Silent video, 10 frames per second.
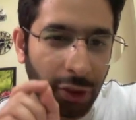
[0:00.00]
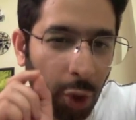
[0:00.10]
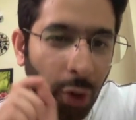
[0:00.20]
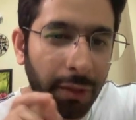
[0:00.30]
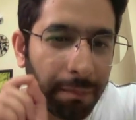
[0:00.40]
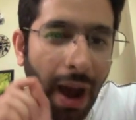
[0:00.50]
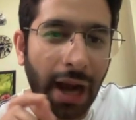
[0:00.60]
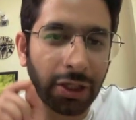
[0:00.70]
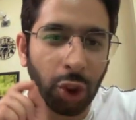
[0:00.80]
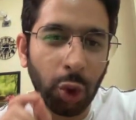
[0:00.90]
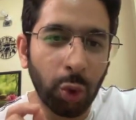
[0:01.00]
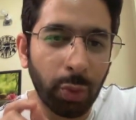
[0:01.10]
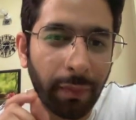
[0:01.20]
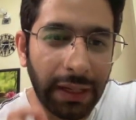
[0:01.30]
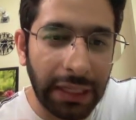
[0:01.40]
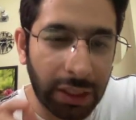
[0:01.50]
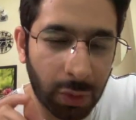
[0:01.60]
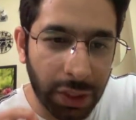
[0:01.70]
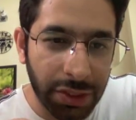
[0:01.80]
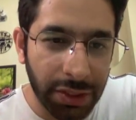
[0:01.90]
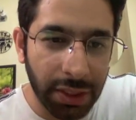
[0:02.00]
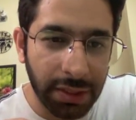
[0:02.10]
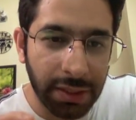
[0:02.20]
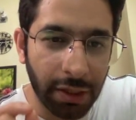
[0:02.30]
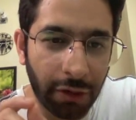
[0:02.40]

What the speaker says: Don't mark too many questions